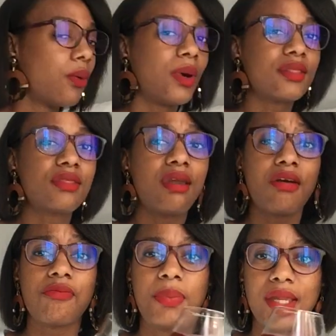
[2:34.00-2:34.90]
one thing
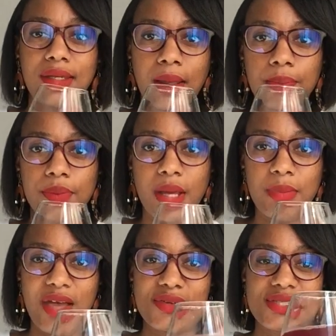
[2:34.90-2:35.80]
I've picked up, I'm
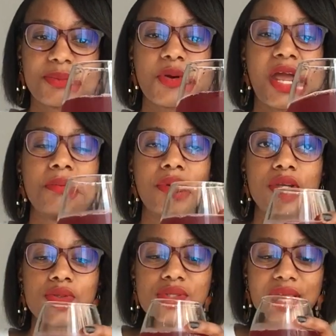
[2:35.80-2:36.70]
having some
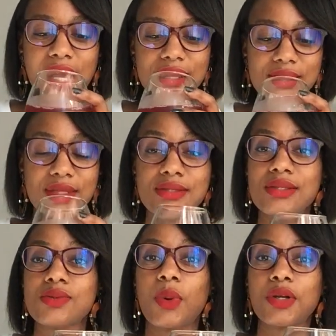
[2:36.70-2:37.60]
cranberry juice, guys. This
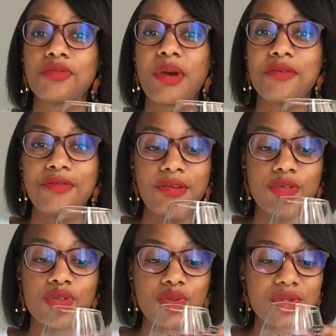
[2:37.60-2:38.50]
is one of my
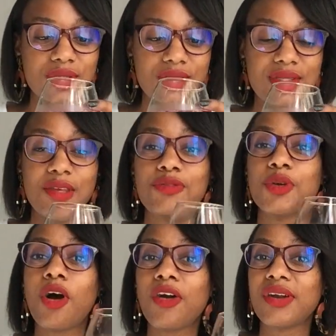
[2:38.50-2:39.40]
favorite juices. If
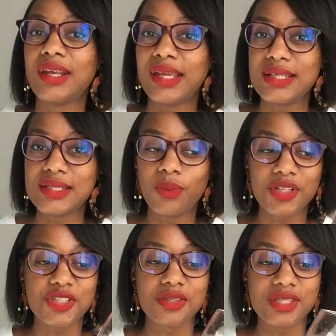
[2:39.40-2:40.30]
you are a lady
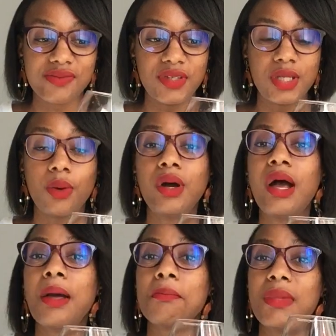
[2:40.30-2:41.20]
watching this video,
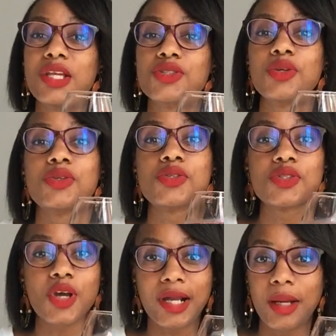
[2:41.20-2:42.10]
make sure you
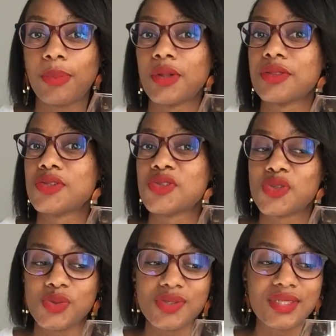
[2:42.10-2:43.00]
stock up on this
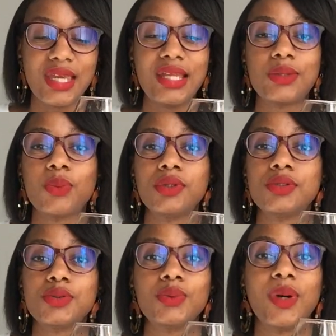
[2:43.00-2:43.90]
juice. It will
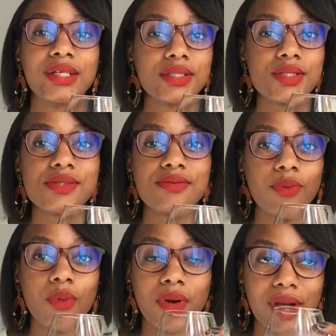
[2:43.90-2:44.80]
do wonders
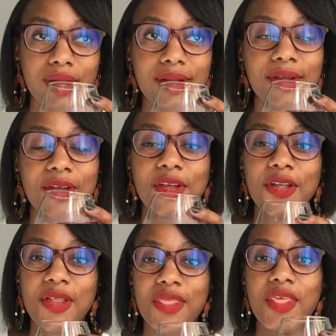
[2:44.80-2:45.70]
for
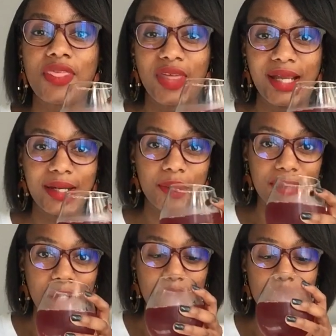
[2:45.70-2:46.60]
the thing down
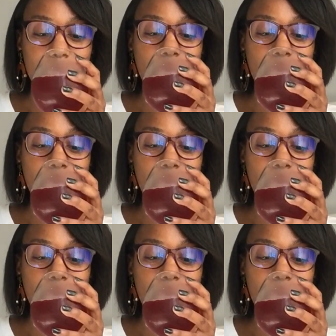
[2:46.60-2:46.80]
there.